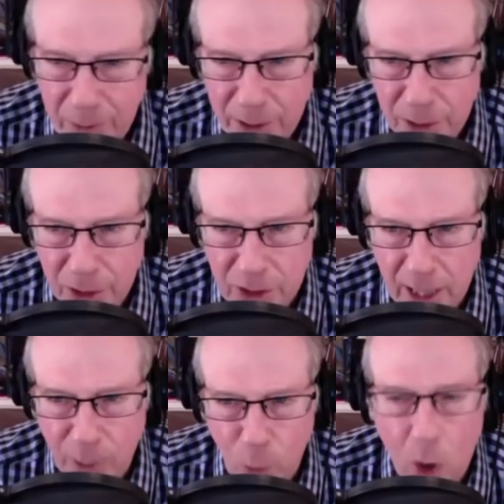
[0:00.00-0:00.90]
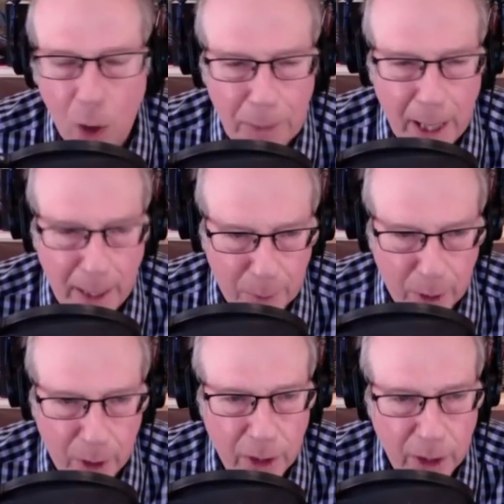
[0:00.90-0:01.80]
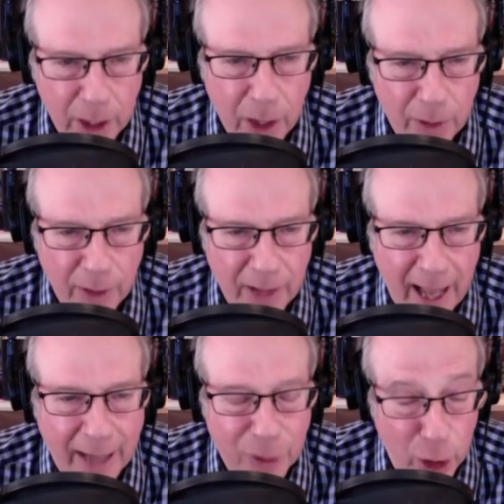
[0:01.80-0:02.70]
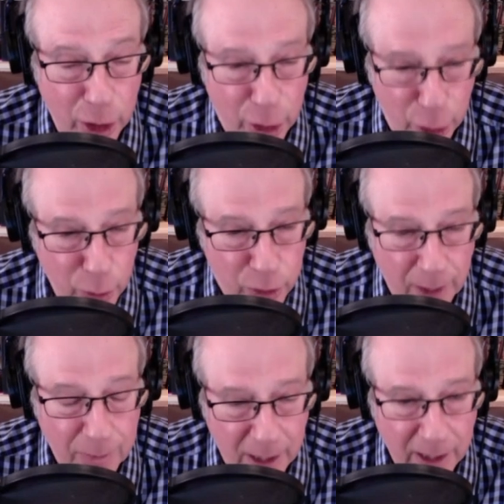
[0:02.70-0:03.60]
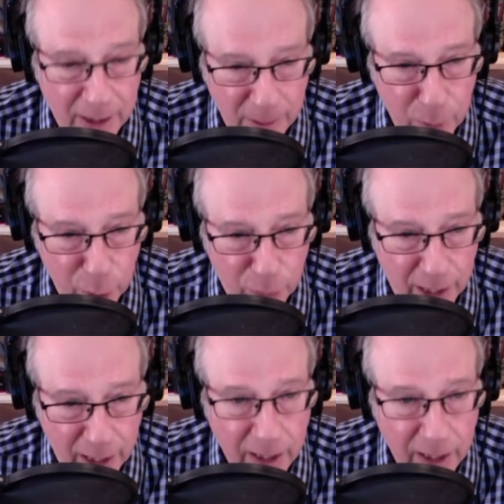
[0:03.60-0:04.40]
just like wallpaper, you know, that they actually do something in the movie